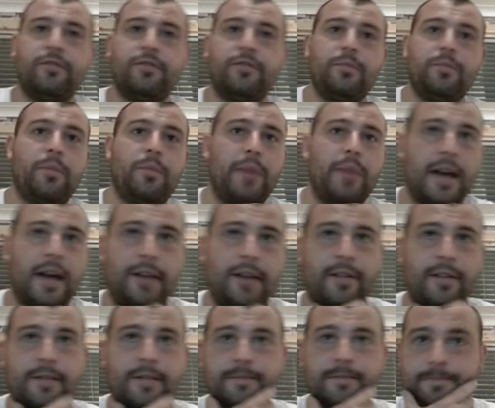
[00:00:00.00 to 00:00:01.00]
preparing
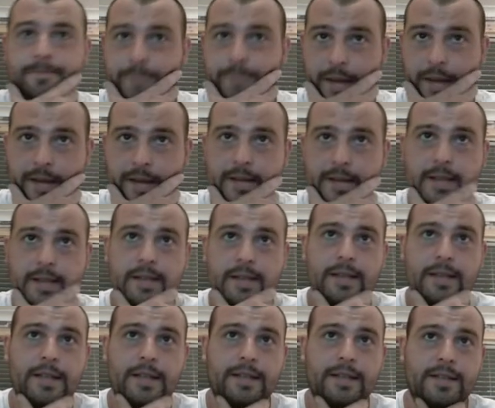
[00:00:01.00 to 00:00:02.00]

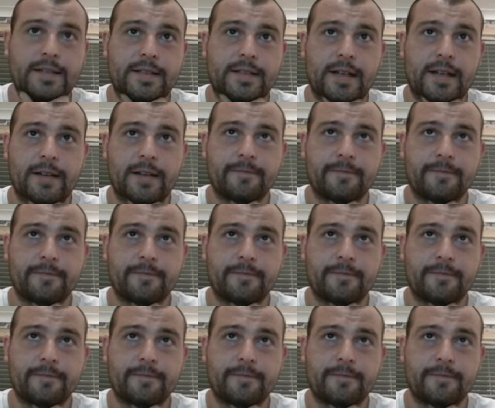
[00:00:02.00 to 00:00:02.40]
his attack.